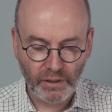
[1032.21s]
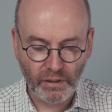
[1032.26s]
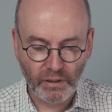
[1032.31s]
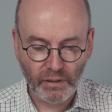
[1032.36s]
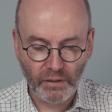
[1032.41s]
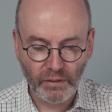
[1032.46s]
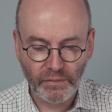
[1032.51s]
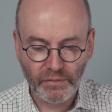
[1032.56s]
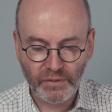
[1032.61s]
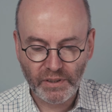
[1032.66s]

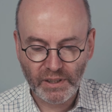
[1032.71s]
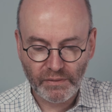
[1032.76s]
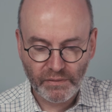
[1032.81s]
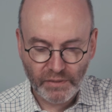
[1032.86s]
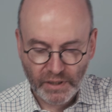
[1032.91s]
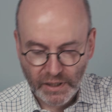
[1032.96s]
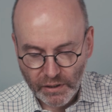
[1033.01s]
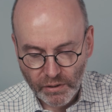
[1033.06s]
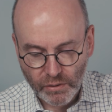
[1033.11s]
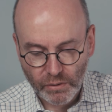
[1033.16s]
of the
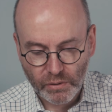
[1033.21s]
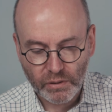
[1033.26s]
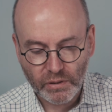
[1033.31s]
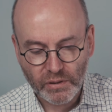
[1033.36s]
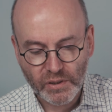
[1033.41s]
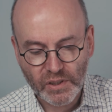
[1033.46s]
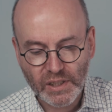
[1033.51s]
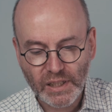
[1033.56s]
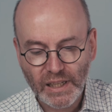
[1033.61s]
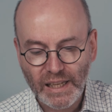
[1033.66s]

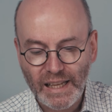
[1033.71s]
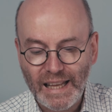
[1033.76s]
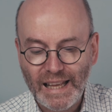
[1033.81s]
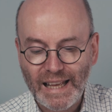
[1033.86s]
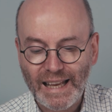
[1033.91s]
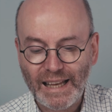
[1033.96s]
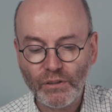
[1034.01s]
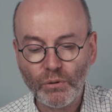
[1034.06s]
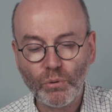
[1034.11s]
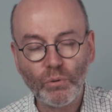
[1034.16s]
vehicles
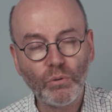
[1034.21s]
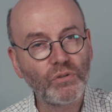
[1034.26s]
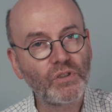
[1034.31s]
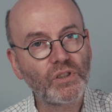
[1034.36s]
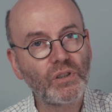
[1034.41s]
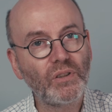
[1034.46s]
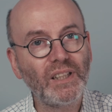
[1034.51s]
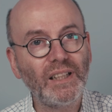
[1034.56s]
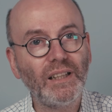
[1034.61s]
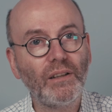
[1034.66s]
and
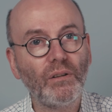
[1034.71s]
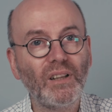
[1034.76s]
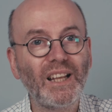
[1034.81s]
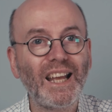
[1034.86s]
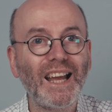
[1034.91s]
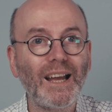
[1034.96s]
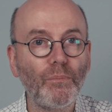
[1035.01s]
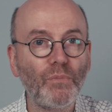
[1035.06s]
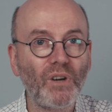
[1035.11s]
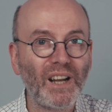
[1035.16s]
also the little
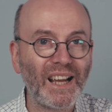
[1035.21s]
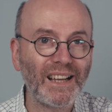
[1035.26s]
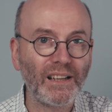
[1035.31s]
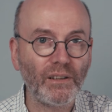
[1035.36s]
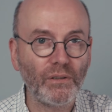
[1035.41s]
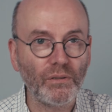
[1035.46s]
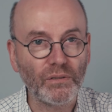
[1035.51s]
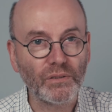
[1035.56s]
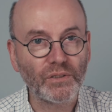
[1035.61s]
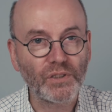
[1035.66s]
camera
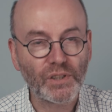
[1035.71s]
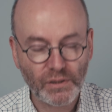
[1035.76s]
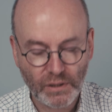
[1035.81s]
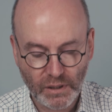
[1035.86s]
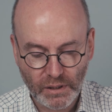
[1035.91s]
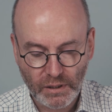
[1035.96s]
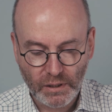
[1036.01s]
angles,